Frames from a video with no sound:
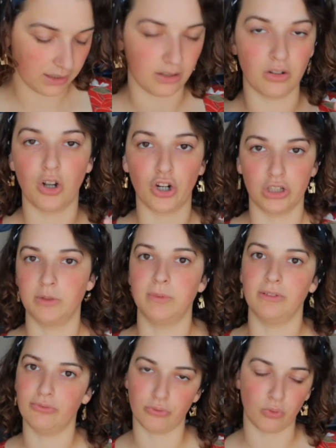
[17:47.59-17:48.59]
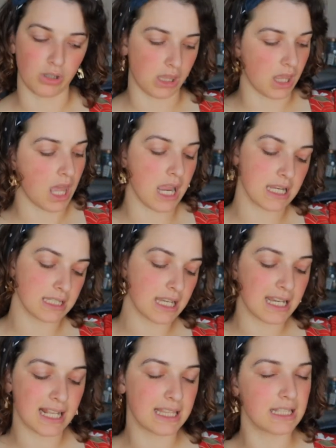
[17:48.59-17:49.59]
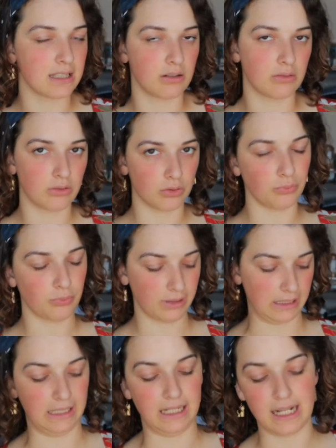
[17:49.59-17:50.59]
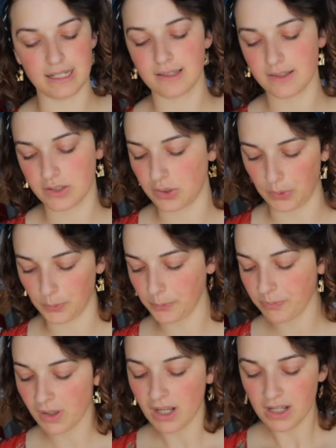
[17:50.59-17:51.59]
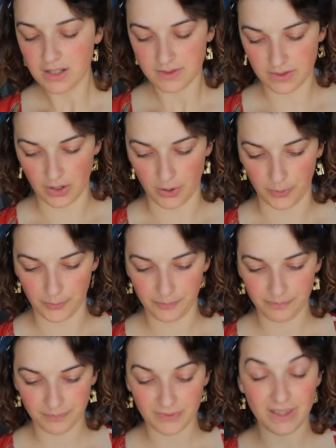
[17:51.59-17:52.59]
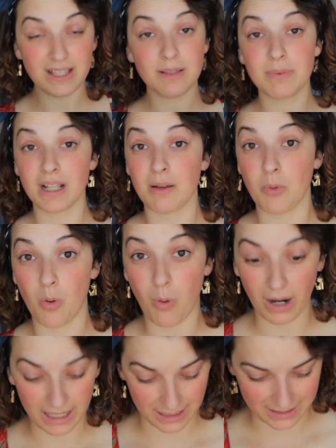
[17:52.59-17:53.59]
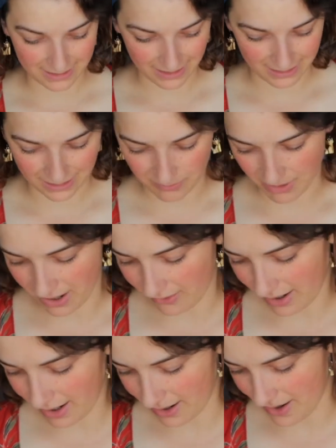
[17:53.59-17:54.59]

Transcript: It'll already be fully lined, and I think it'll look really nice too. So that's something I'm quite excited about.